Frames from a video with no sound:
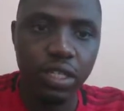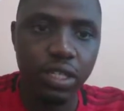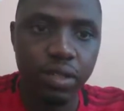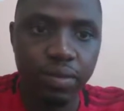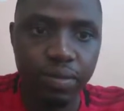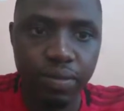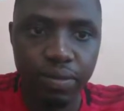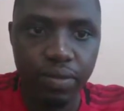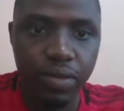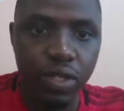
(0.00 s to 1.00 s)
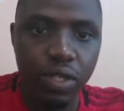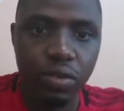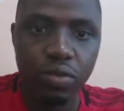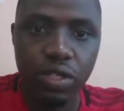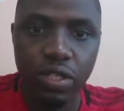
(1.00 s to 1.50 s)
name,
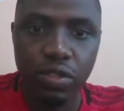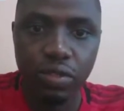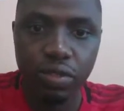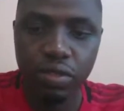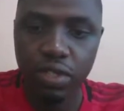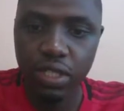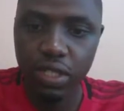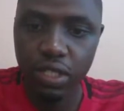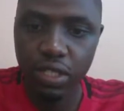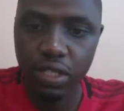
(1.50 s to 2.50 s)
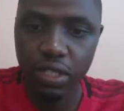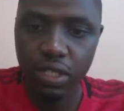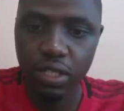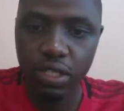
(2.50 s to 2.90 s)
which is also a text